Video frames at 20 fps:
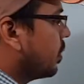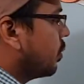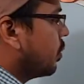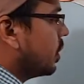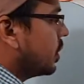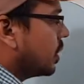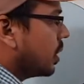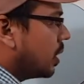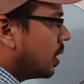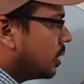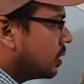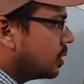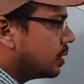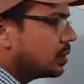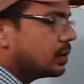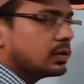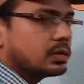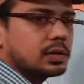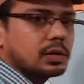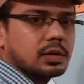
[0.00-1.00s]
with
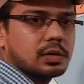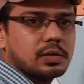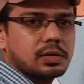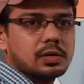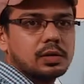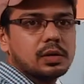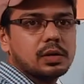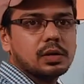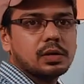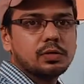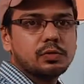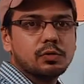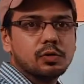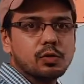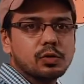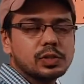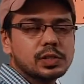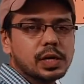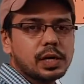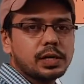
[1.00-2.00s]
other
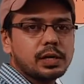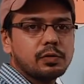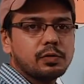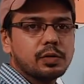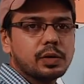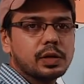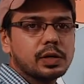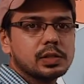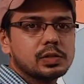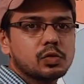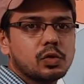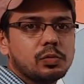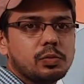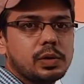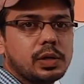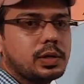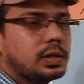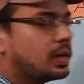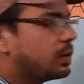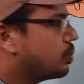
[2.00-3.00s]
four-sided figures would
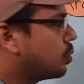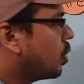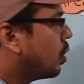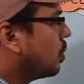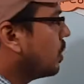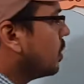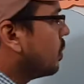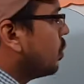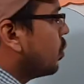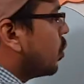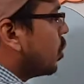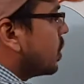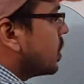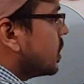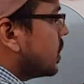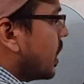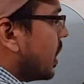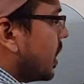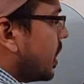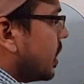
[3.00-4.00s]
be that probably we want
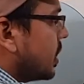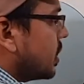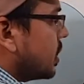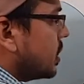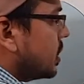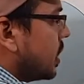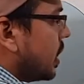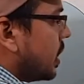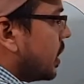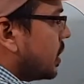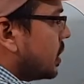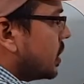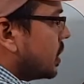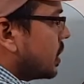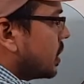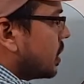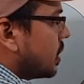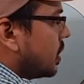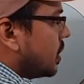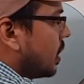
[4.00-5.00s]
to check
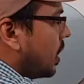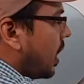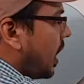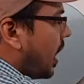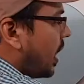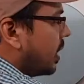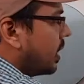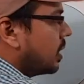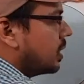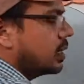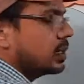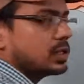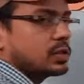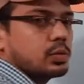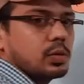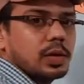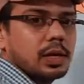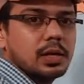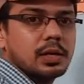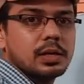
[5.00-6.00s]
its angle as
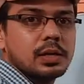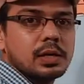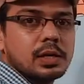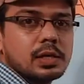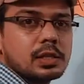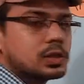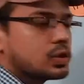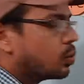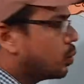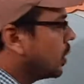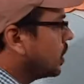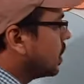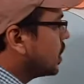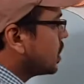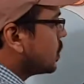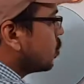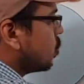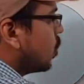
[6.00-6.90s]
well. So when this